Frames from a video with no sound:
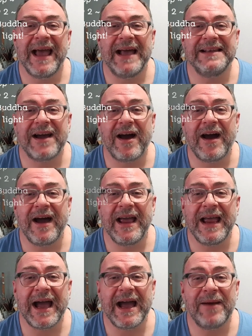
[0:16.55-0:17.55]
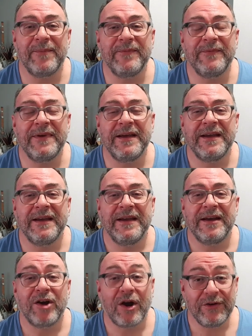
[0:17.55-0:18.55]
and I am
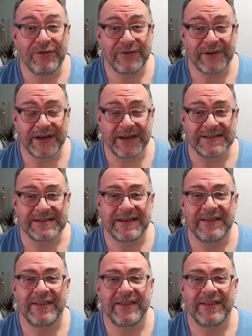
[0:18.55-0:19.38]
confident